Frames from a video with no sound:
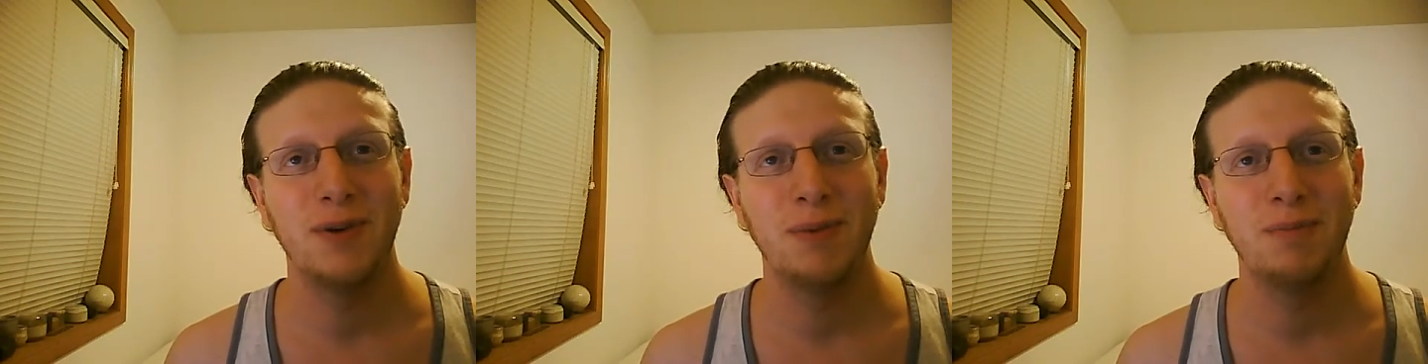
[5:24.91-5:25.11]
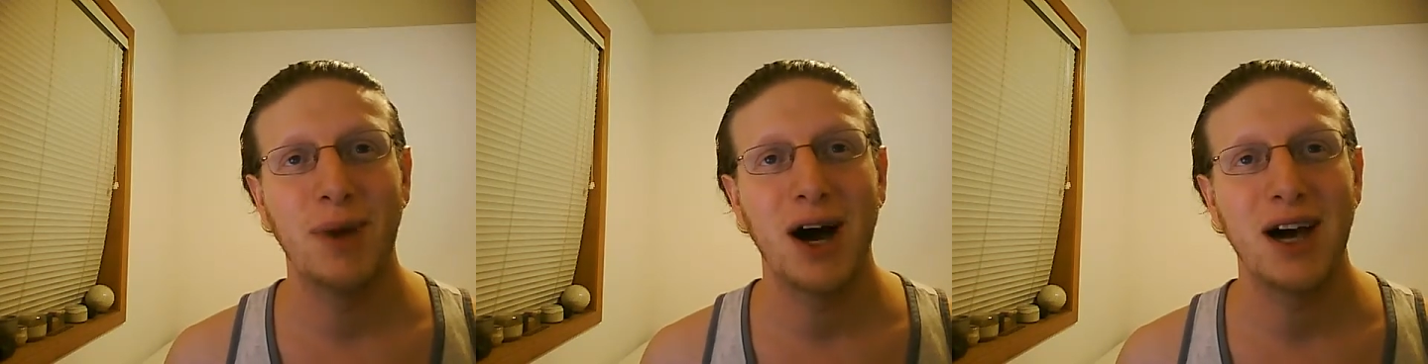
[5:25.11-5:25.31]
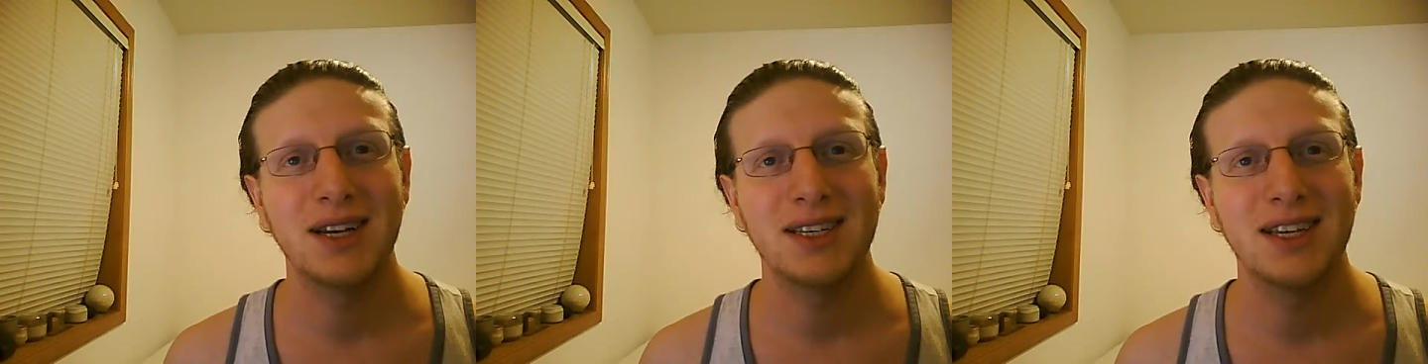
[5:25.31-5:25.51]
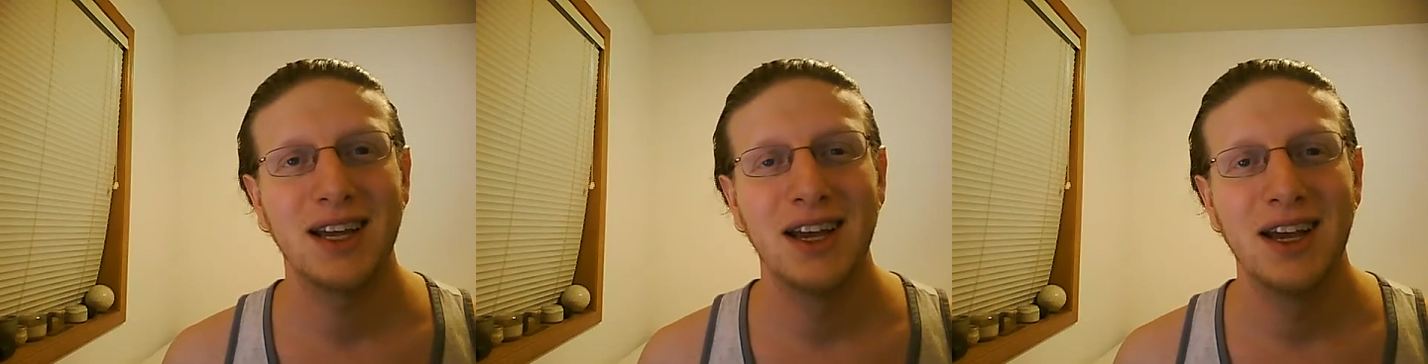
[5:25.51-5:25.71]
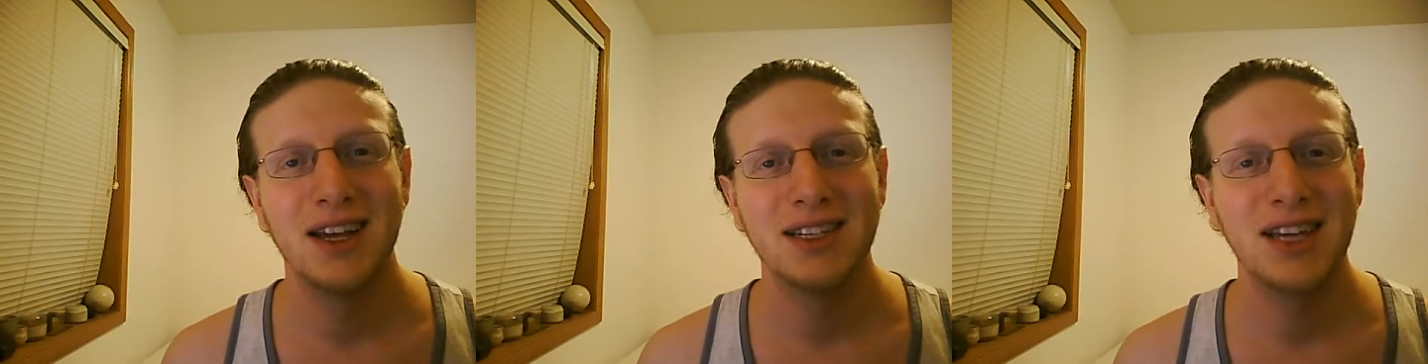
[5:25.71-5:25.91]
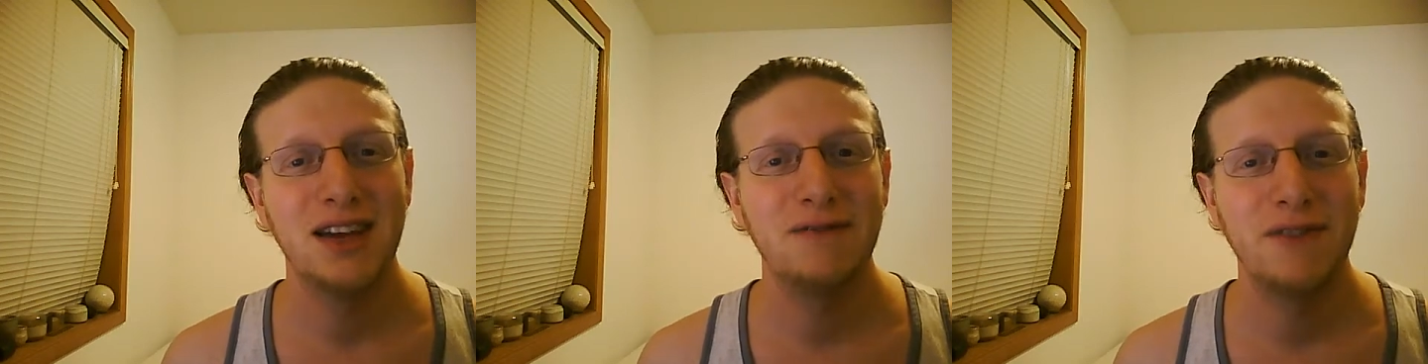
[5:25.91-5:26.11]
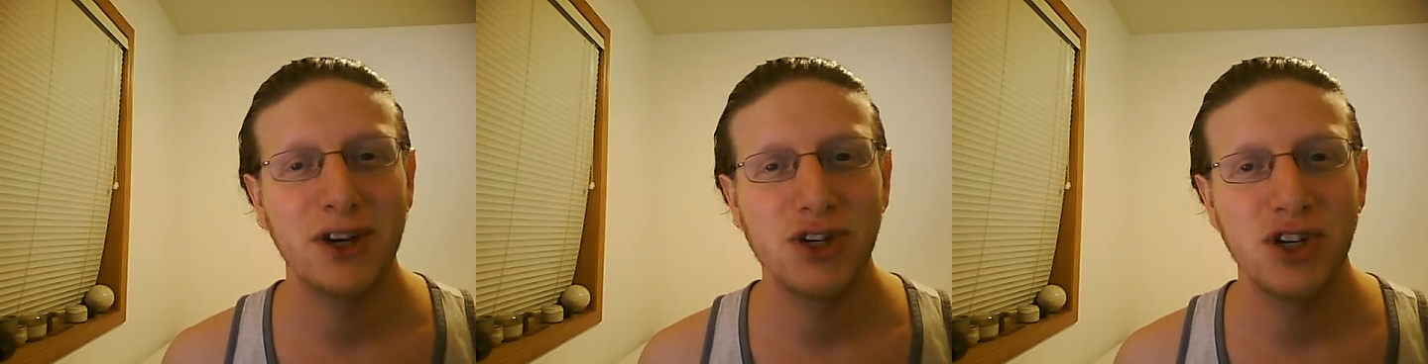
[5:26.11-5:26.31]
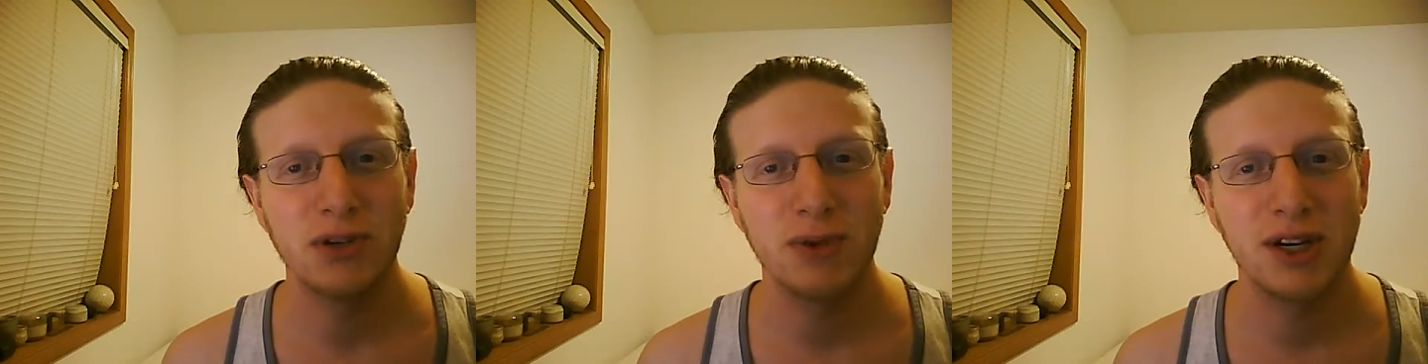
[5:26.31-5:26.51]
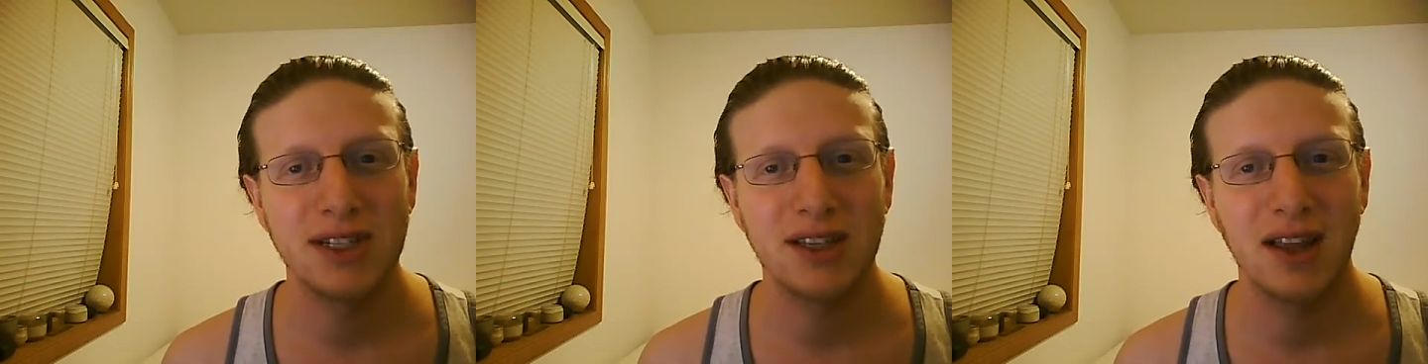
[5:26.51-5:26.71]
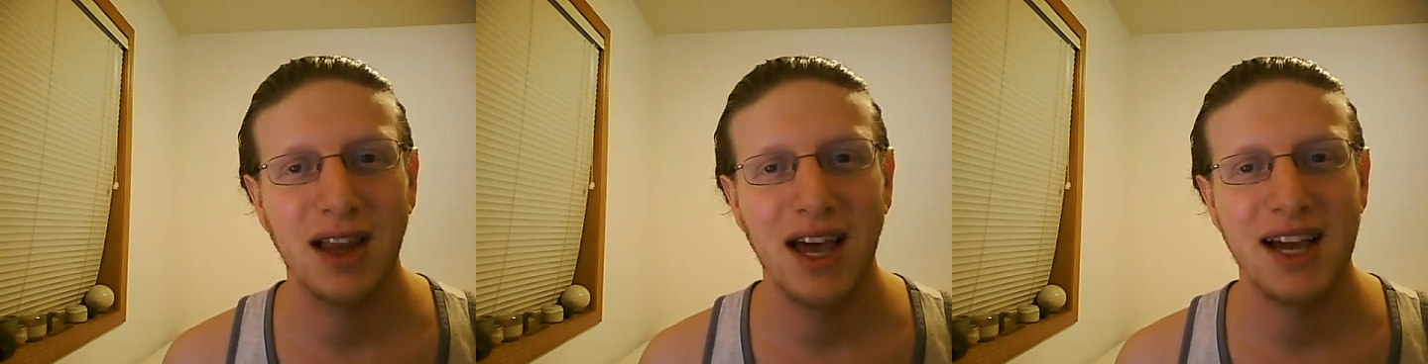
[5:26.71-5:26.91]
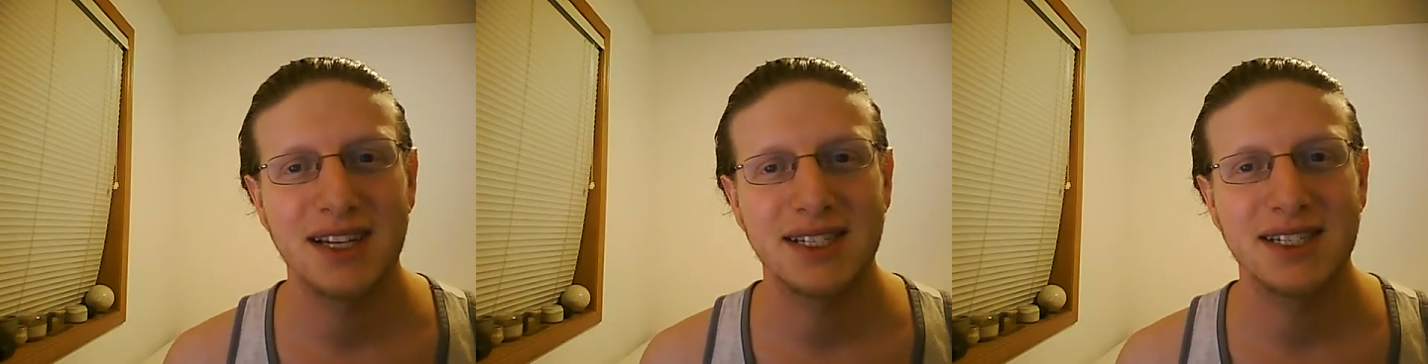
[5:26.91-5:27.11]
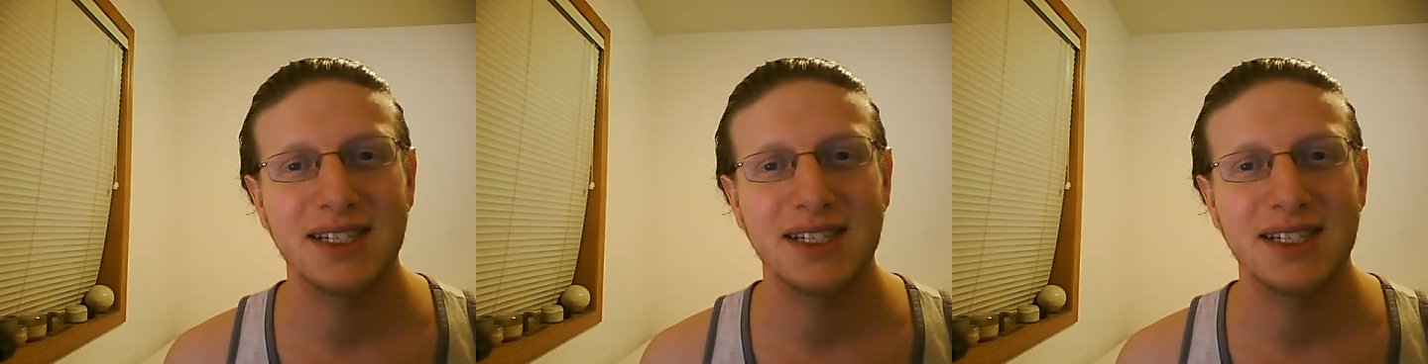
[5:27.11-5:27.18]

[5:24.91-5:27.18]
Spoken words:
bought 10 fictional books in the last